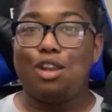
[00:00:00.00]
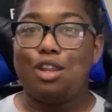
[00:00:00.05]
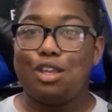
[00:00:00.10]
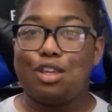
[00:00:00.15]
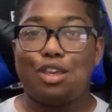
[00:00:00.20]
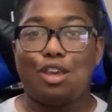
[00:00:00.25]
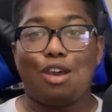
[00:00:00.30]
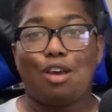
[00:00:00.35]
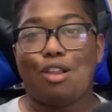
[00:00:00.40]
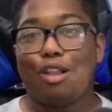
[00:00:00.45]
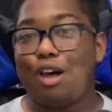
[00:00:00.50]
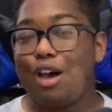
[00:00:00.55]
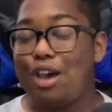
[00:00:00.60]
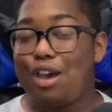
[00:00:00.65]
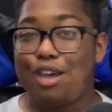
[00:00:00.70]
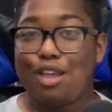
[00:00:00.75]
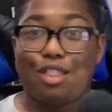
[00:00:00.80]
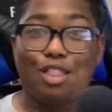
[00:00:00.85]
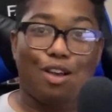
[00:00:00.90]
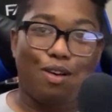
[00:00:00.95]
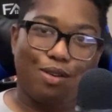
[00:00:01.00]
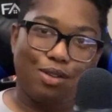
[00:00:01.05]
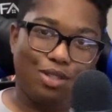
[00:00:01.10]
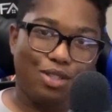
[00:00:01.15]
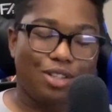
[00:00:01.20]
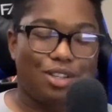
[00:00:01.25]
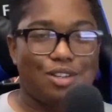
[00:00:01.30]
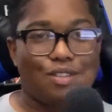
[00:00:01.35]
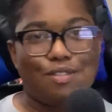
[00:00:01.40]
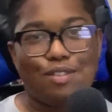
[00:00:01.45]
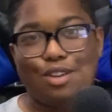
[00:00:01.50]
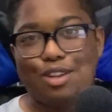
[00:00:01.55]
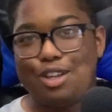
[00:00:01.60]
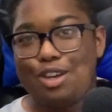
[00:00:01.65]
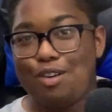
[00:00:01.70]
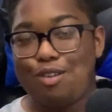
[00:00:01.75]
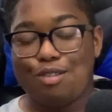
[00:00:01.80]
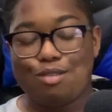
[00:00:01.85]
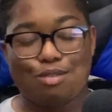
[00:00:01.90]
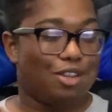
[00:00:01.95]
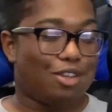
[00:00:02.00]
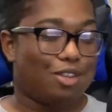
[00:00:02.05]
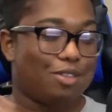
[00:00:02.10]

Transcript: and you can't lie. That was a good video.